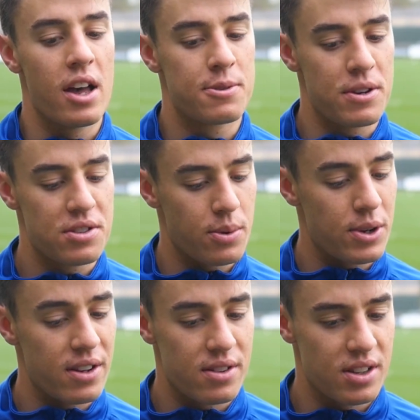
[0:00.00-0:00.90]
especially
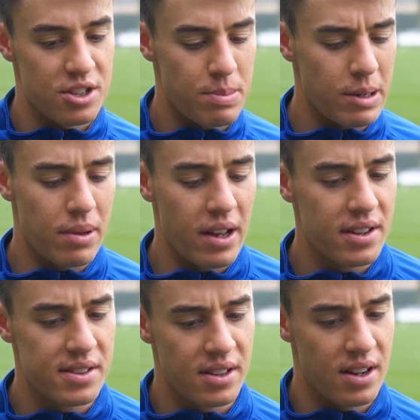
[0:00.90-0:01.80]
when there are such big
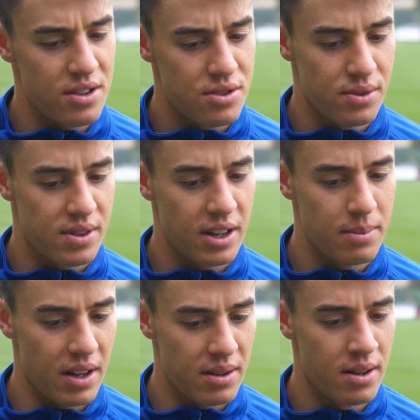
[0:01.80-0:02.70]
players in the national
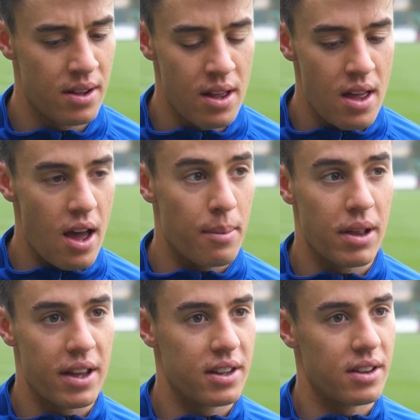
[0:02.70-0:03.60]
team that are
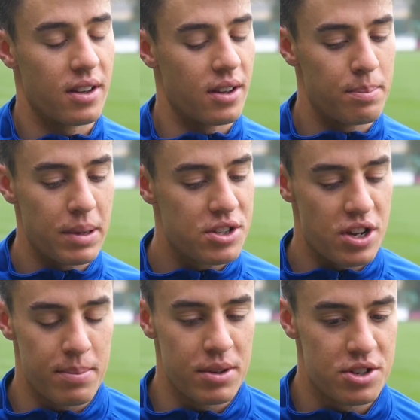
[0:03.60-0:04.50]
playing in the big
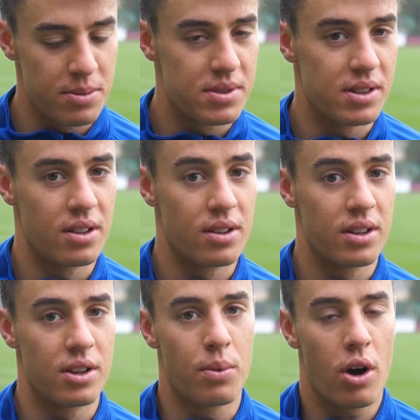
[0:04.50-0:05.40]
championships
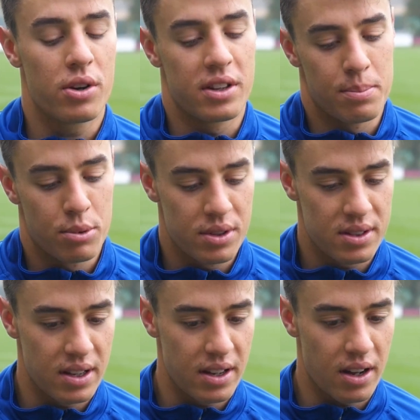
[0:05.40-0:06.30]
in the world, in the
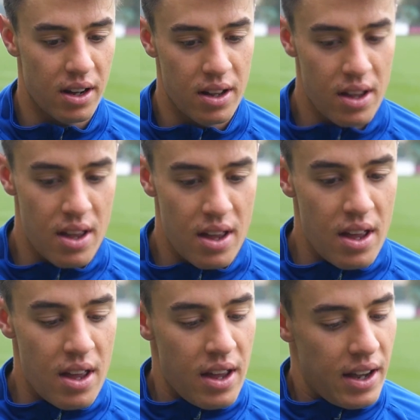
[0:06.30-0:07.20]
Bundesliga,
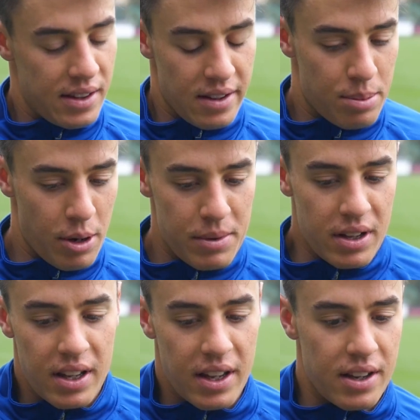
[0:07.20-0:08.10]
in the
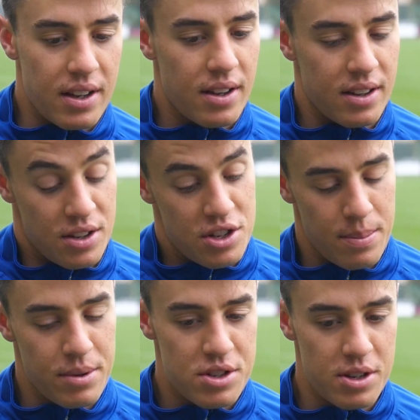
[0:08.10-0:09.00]
Premier League, in the
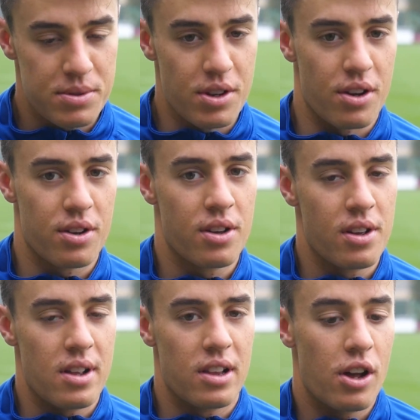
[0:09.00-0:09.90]
Championship. So
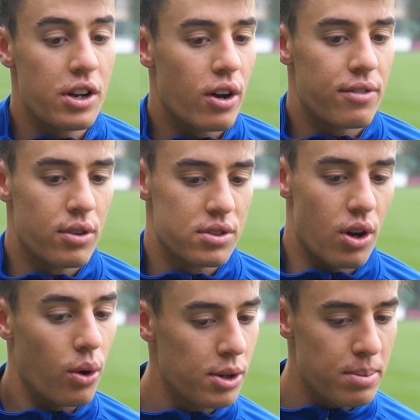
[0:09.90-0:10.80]
learning off also
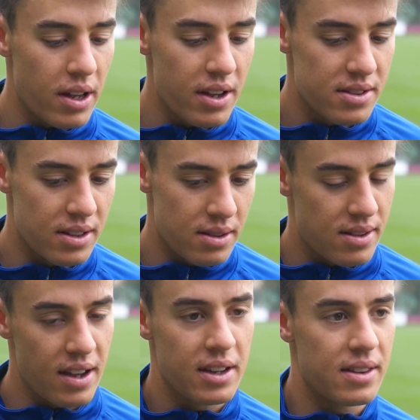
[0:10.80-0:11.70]
older players
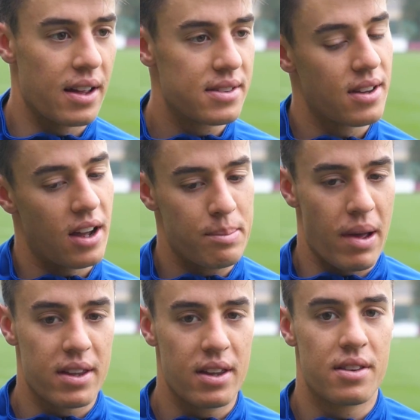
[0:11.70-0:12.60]
and taking that start
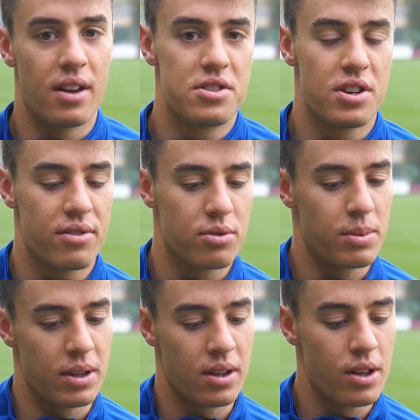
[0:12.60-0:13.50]
back here to AGF
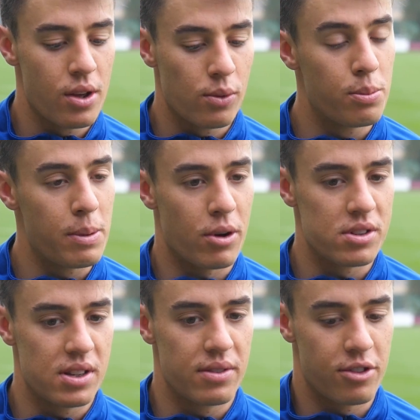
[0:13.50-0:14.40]
will be
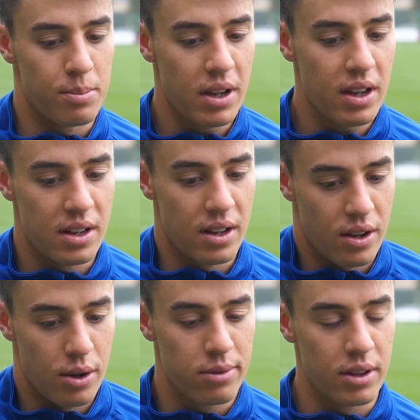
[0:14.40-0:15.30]
positive for me and
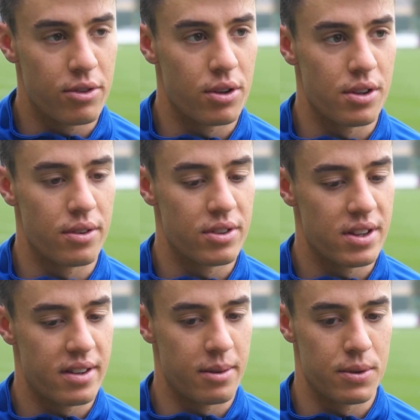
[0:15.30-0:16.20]
hopefully for
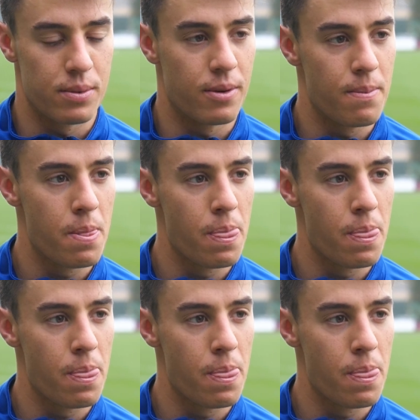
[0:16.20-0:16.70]
the team as well.